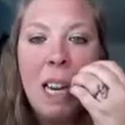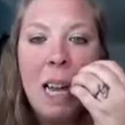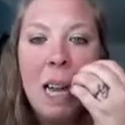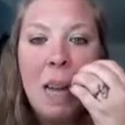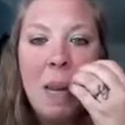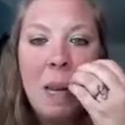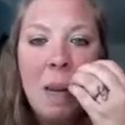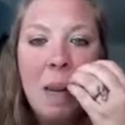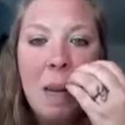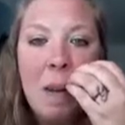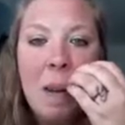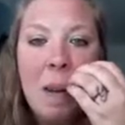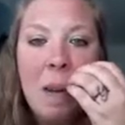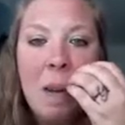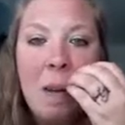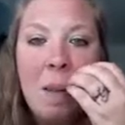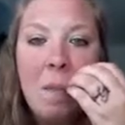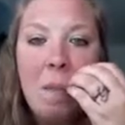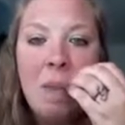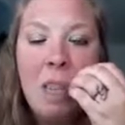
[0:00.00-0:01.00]
that
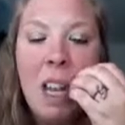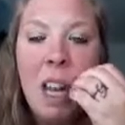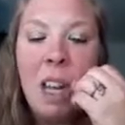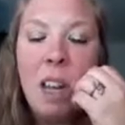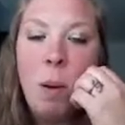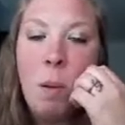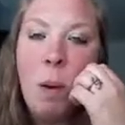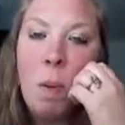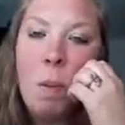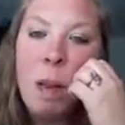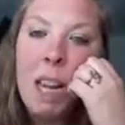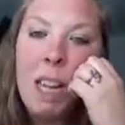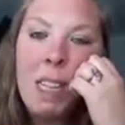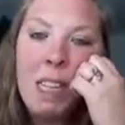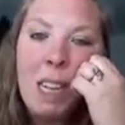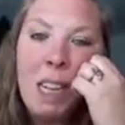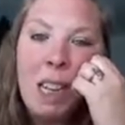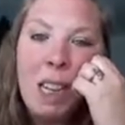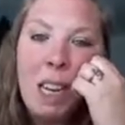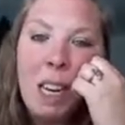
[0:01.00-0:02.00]
yummy
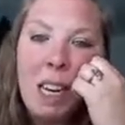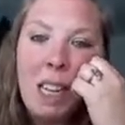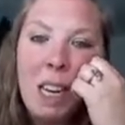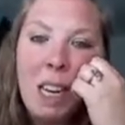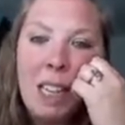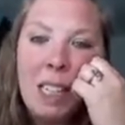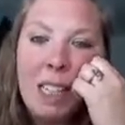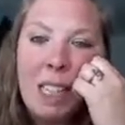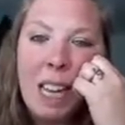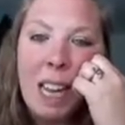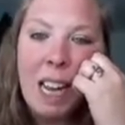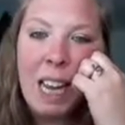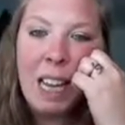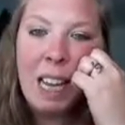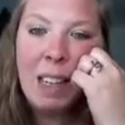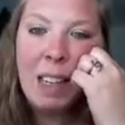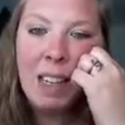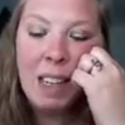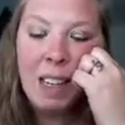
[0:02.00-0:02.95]
plankton that it likes to eat.